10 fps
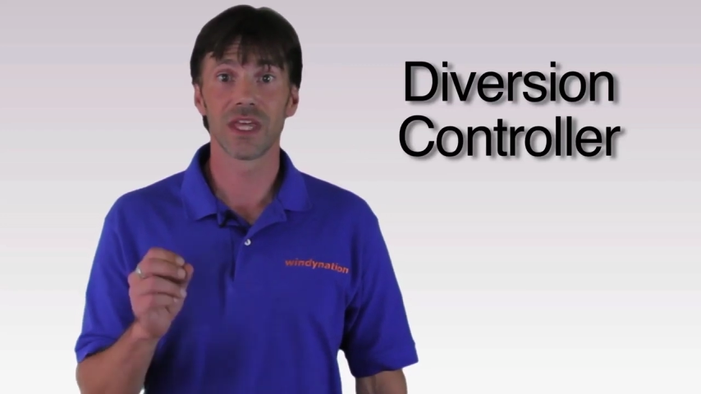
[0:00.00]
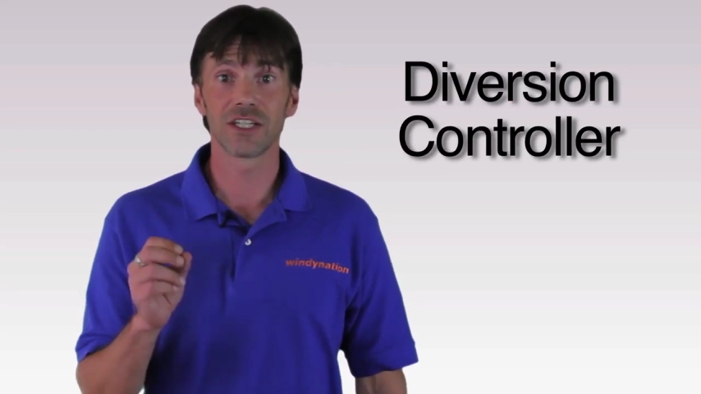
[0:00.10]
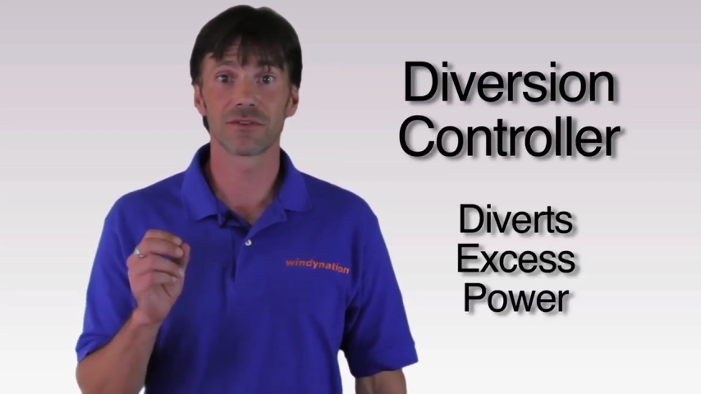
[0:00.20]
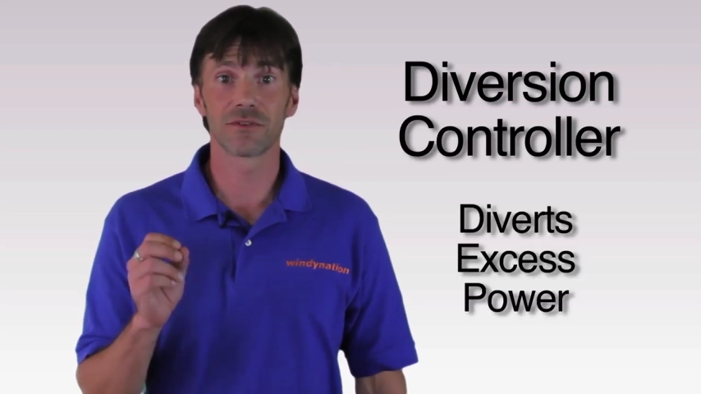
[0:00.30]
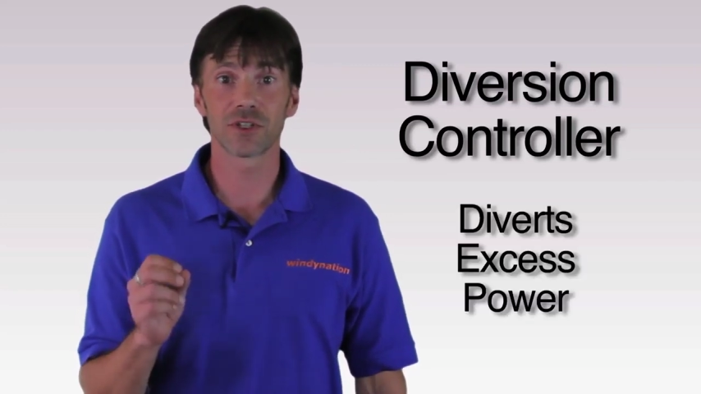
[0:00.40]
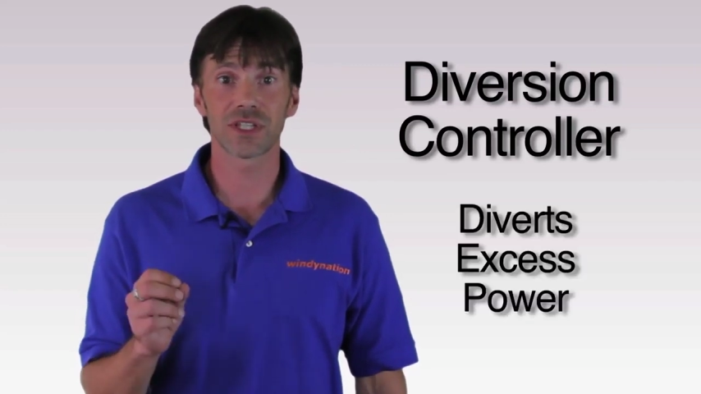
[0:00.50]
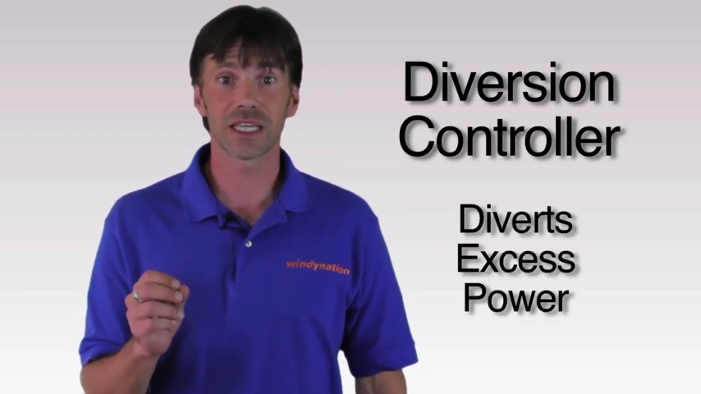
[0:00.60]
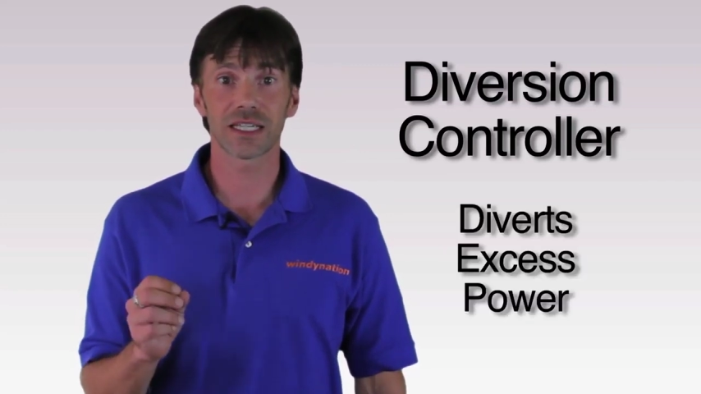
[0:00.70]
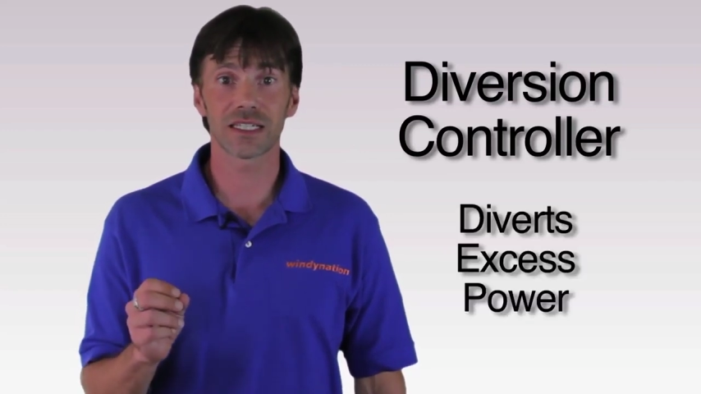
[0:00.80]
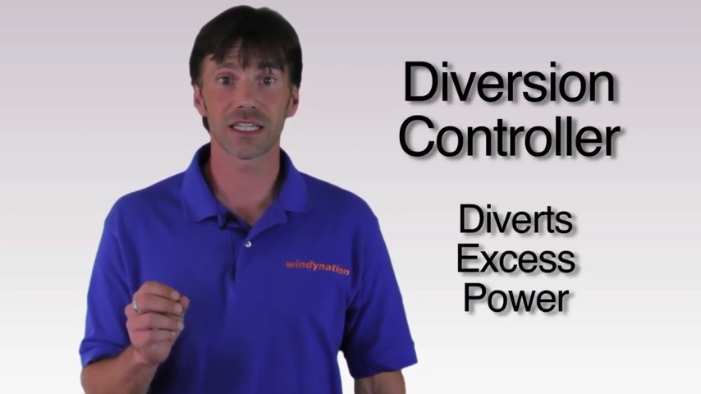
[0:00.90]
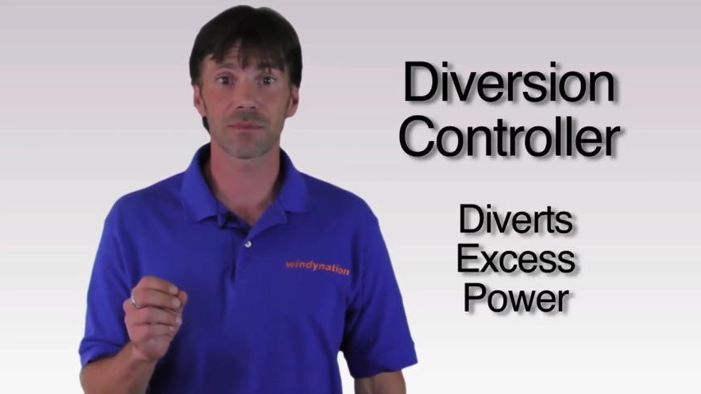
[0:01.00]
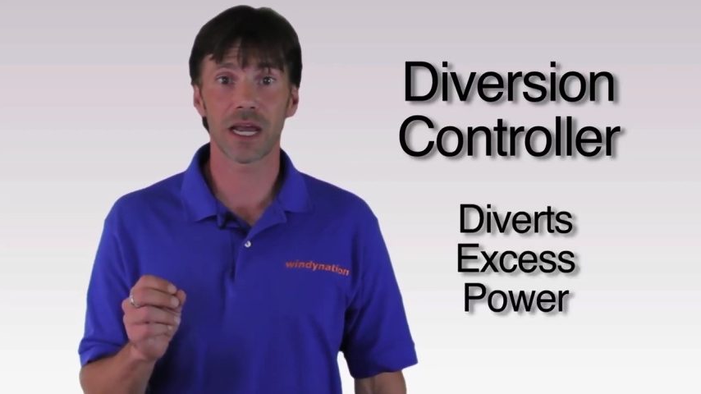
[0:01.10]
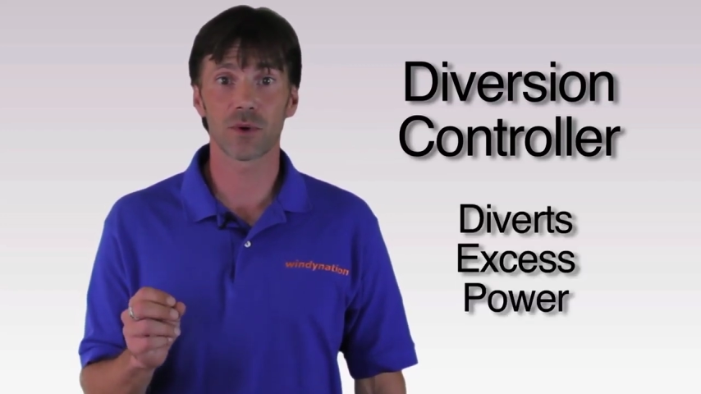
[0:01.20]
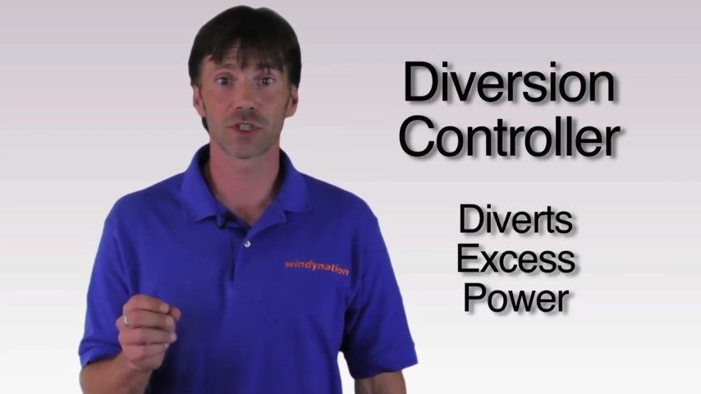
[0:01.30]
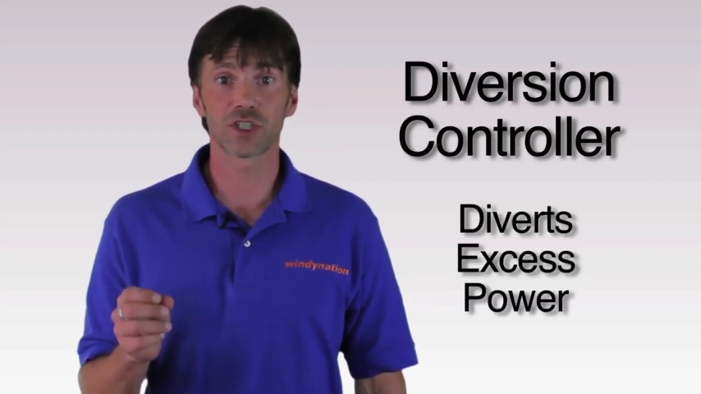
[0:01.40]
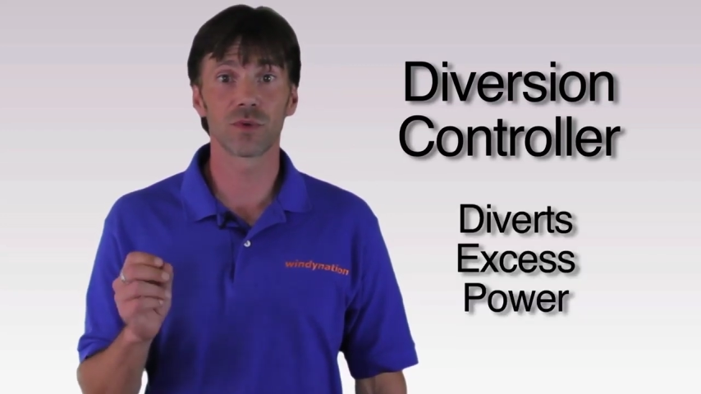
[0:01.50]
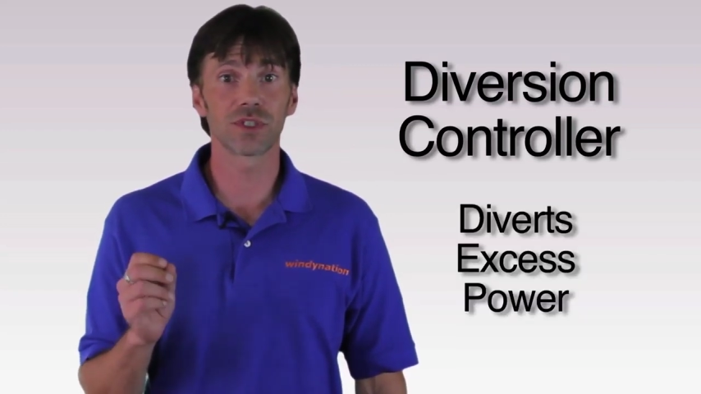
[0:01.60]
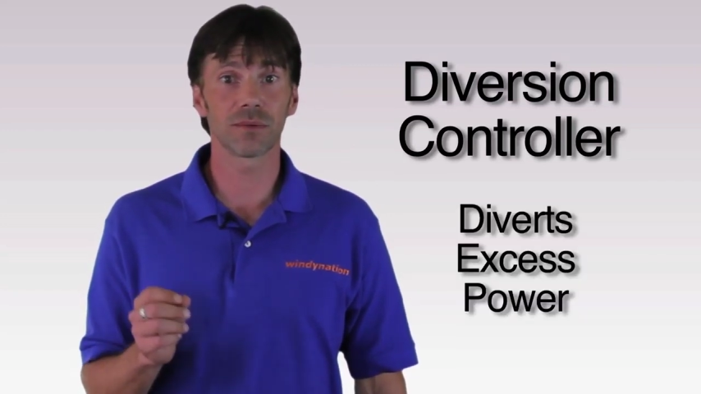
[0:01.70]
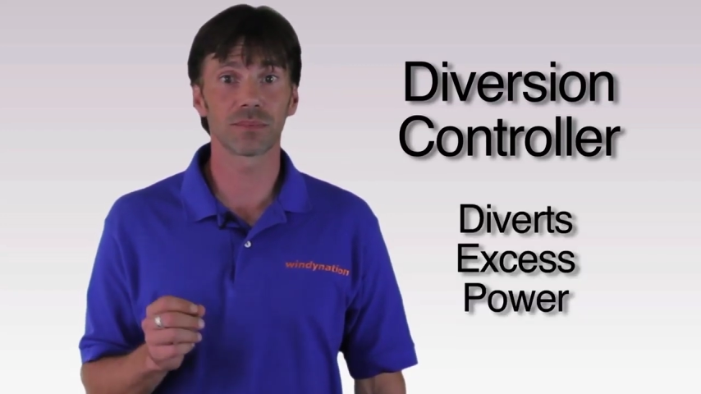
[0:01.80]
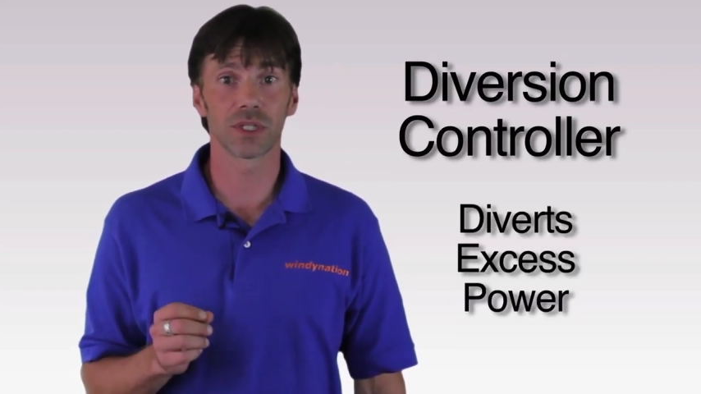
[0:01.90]
then diverts the excess power to a
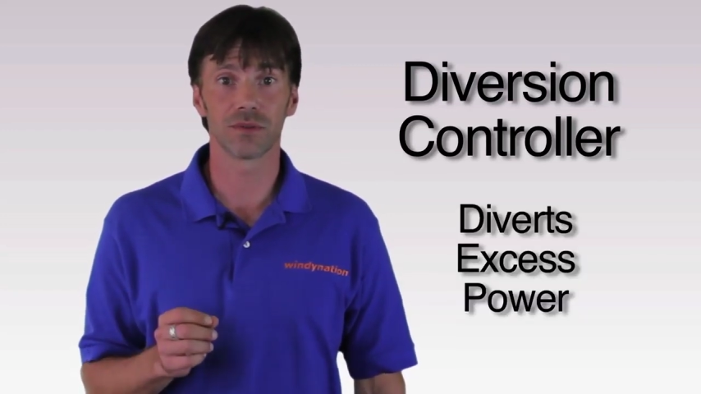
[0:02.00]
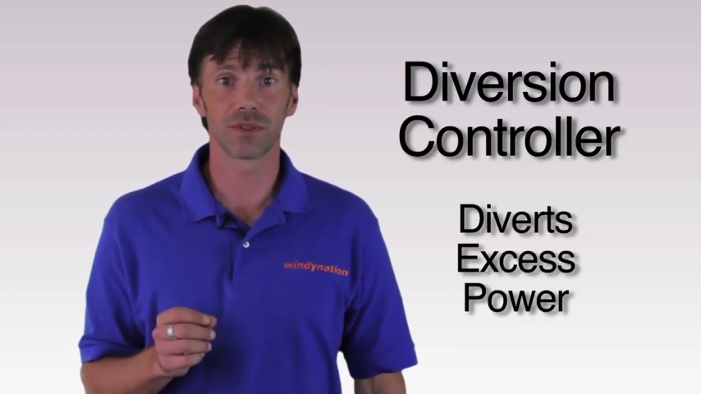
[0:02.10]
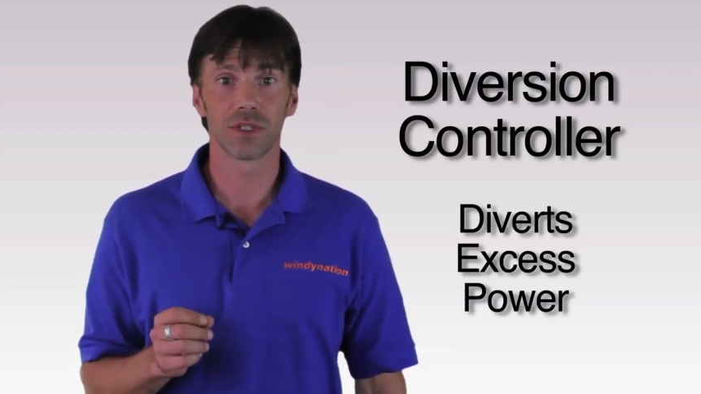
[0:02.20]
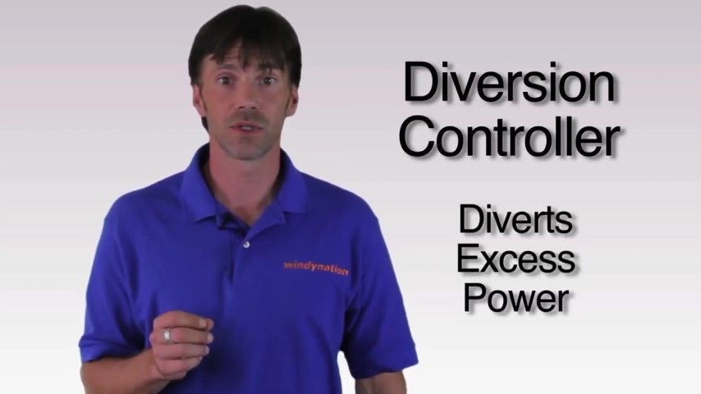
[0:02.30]
dump load,